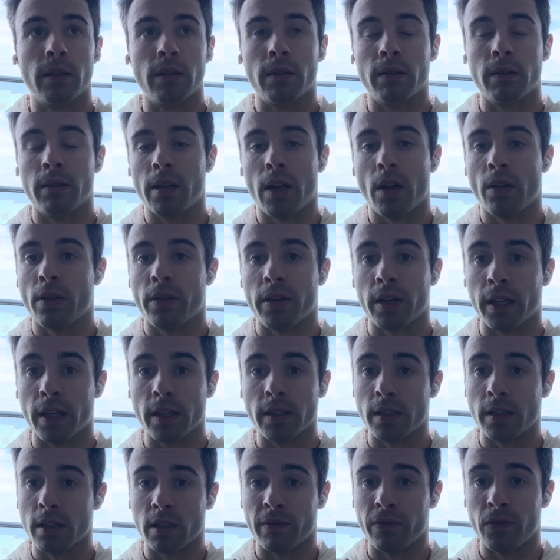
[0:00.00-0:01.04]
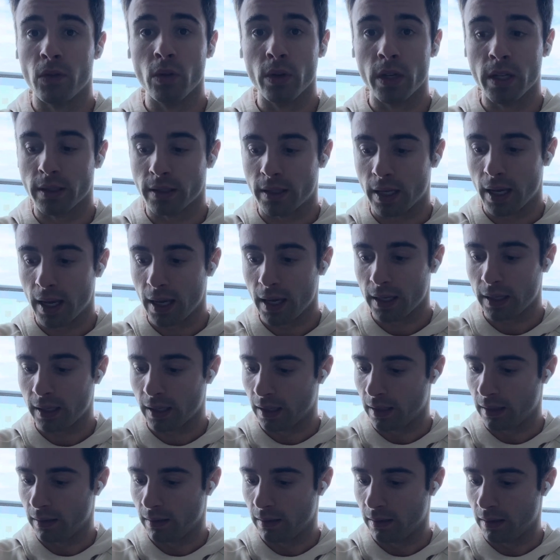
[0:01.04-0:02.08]
the other thing is food intake
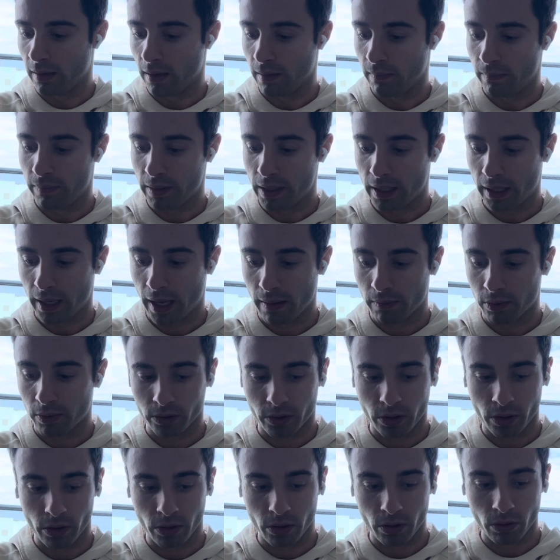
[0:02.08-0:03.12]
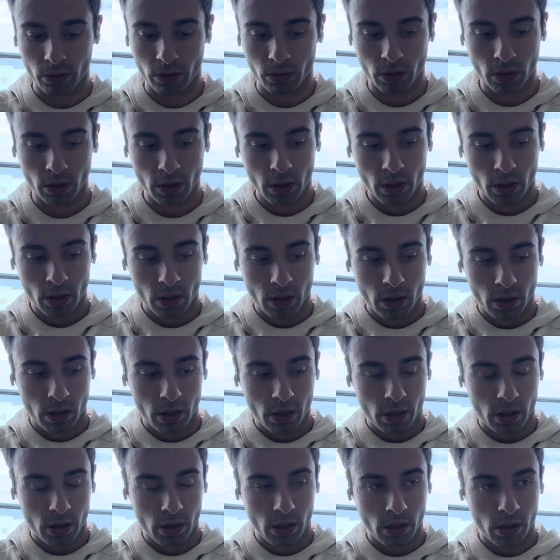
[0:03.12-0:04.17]
and being able to
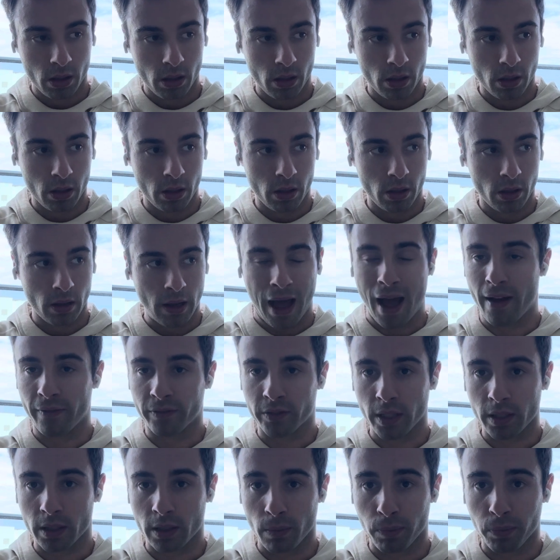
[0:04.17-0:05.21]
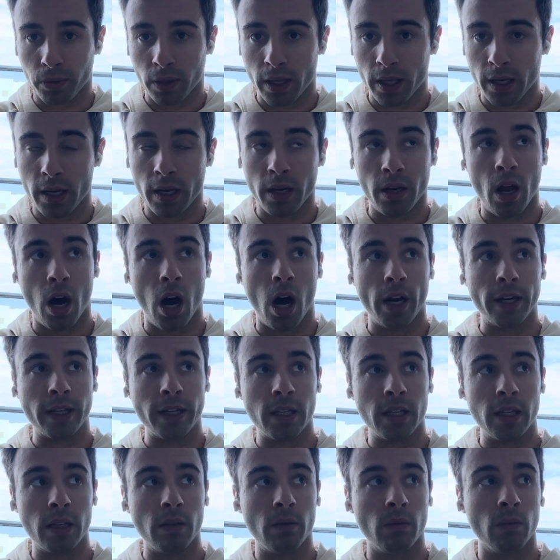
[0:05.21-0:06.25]
have discipline and not
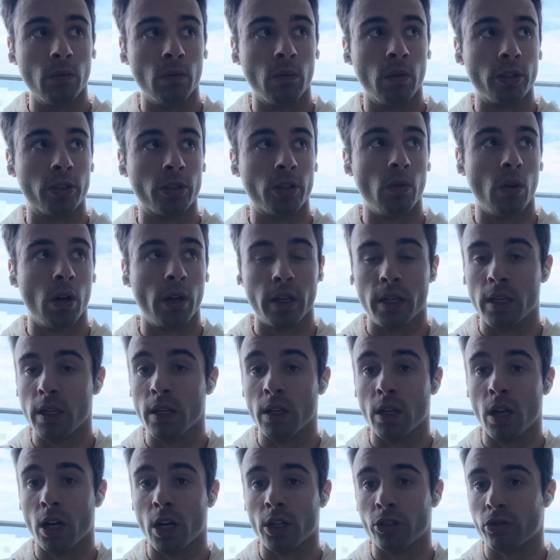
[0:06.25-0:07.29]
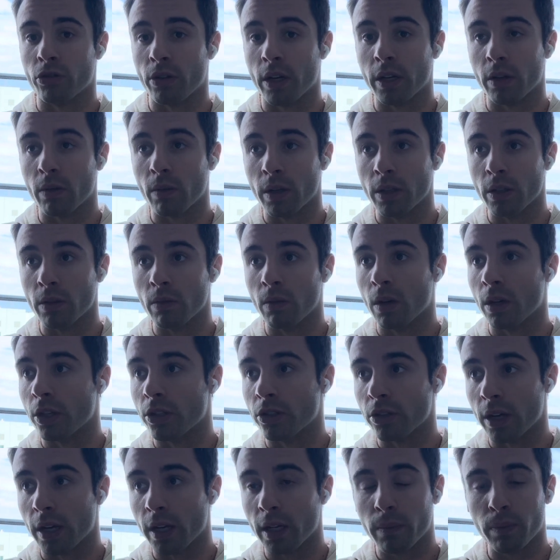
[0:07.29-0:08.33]
eat what you want to eat, not drink when you want to
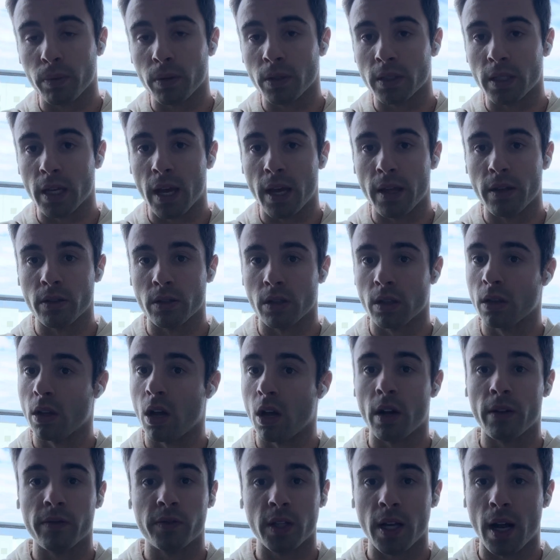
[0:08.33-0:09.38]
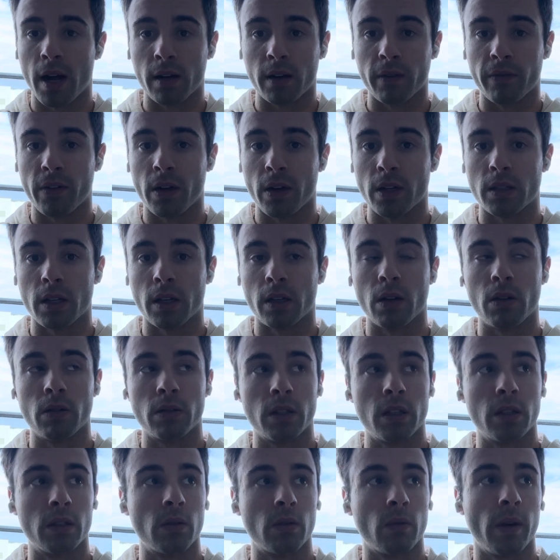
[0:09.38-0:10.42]
drink per se. There's a lot of sacrifice that goes
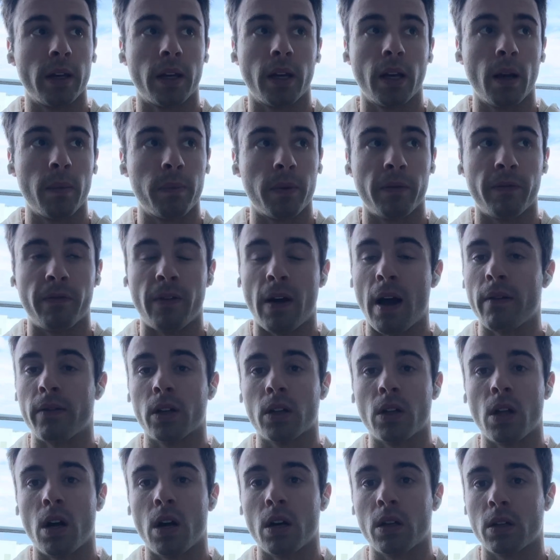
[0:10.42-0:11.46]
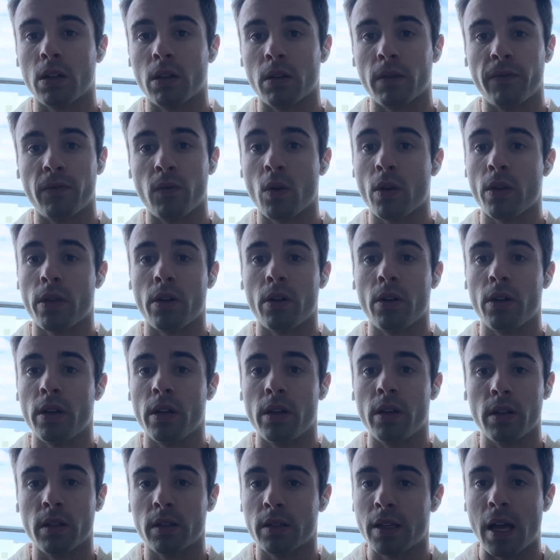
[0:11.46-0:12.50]
into waking up at 5 o'clock or
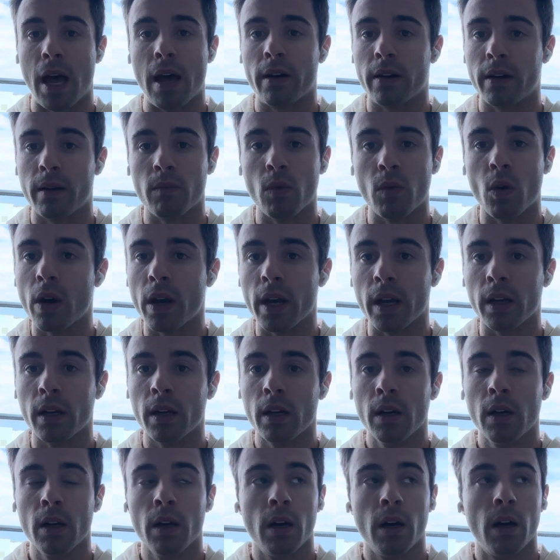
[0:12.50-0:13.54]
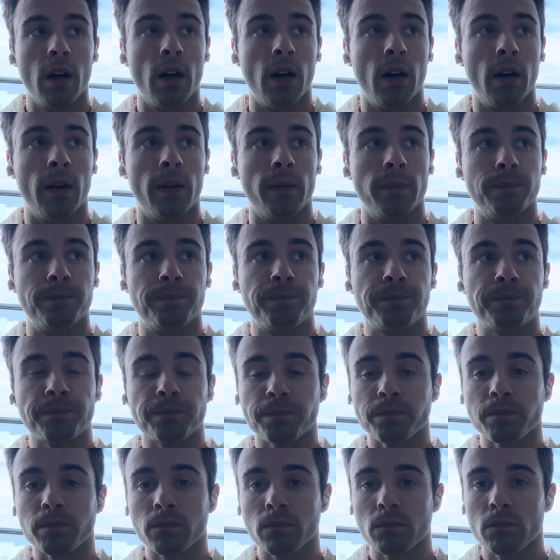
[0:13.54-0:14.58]
4:30 this Saturday morning.
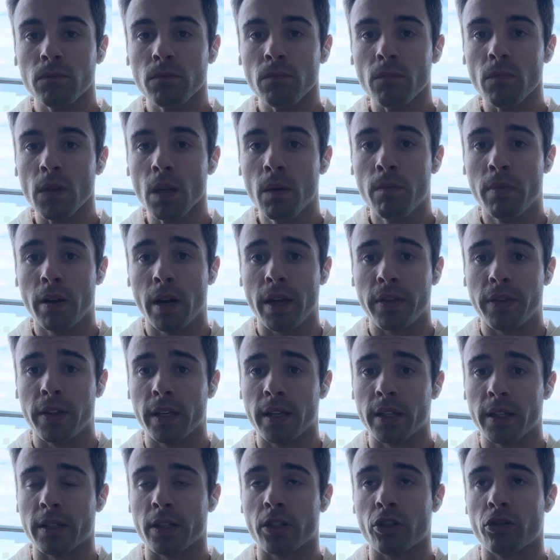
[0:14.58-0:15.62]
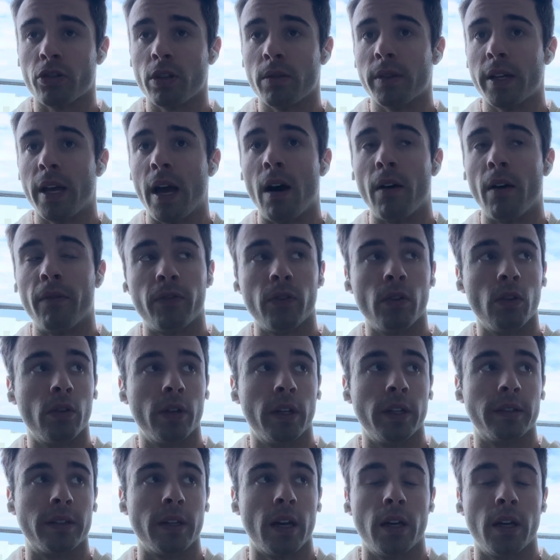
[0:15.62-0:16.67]
But I think it's extremely helpful, and
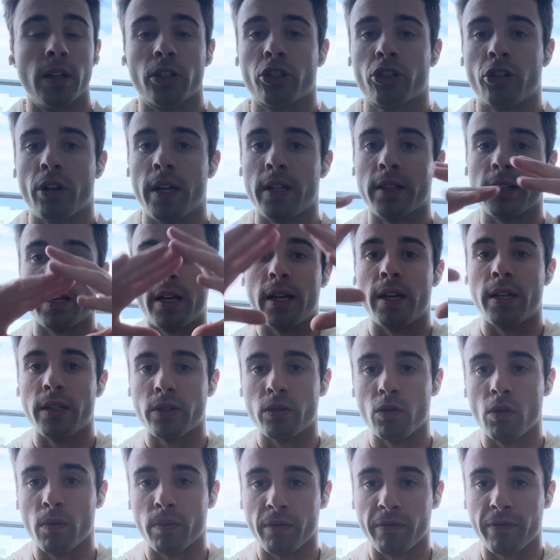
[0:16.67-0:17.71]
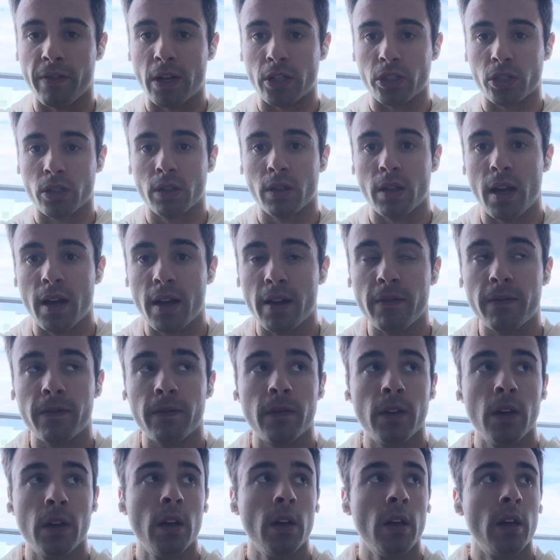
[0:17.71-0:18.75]
it does translate into a professional life,
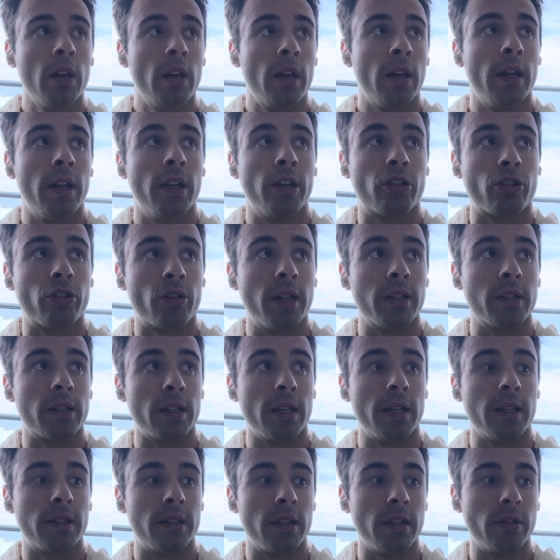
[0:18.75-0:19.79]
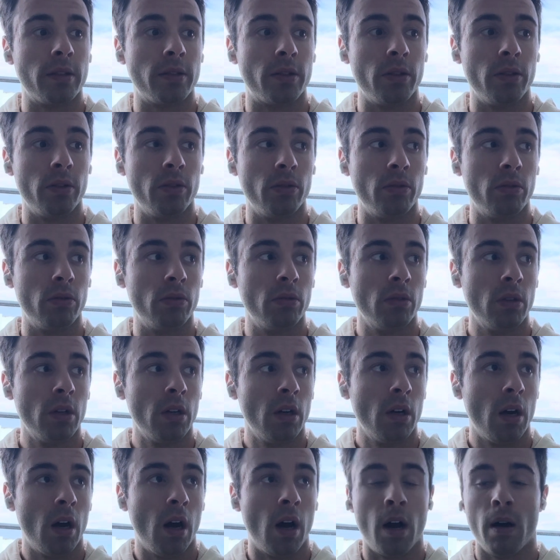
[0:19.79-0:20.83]
and it translates into
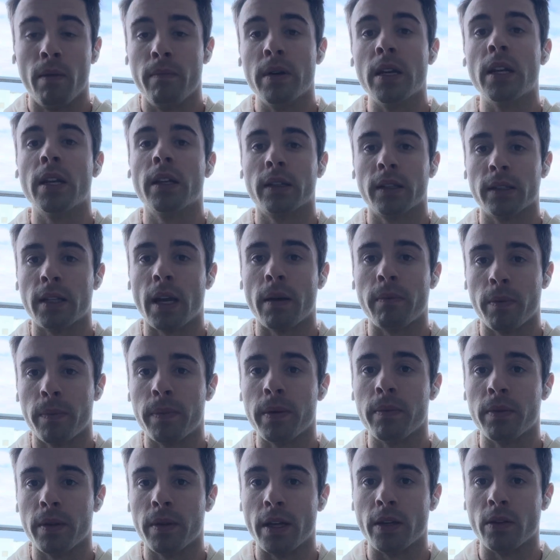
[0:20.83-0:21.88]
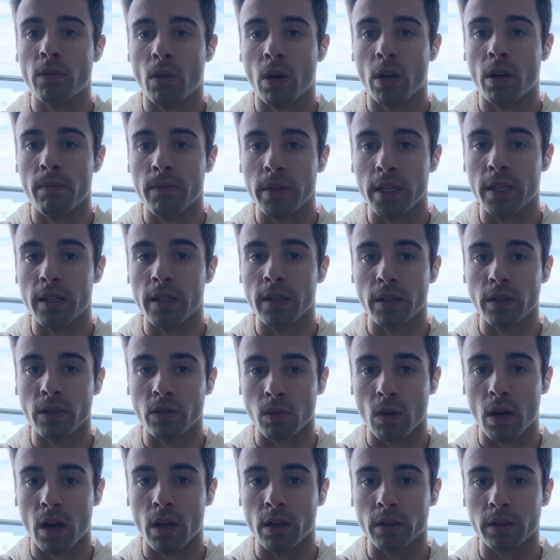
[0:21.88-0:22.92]
meeting the type of people that you want to meet as
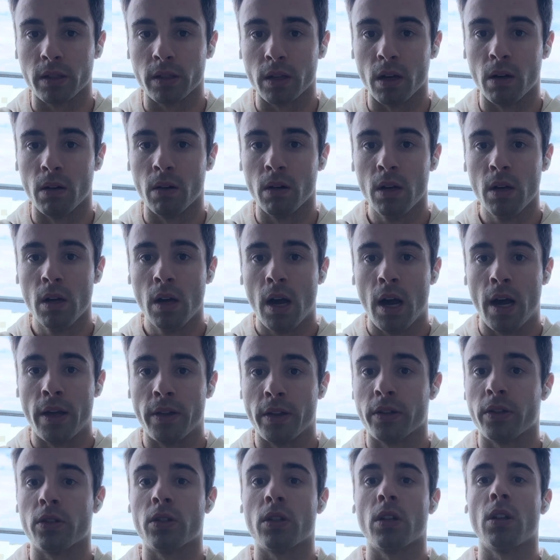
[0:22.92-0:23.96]
well. So I think there's a